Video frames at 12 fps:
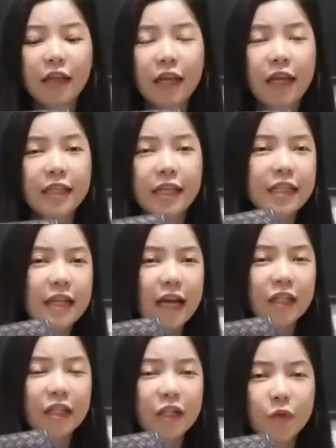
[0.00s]
it's
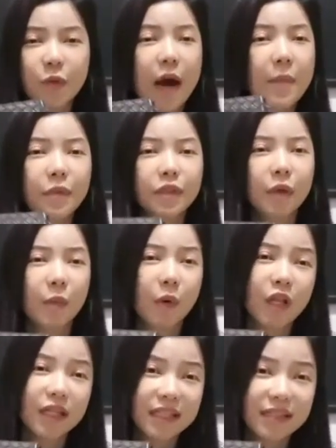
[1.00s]
actually, you can't put a
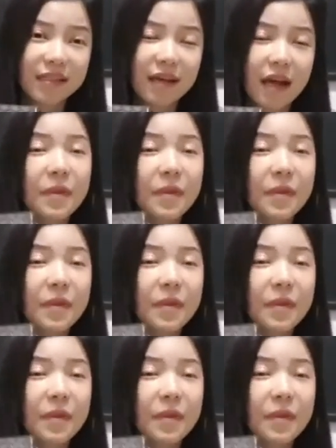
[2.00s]
wallet inside.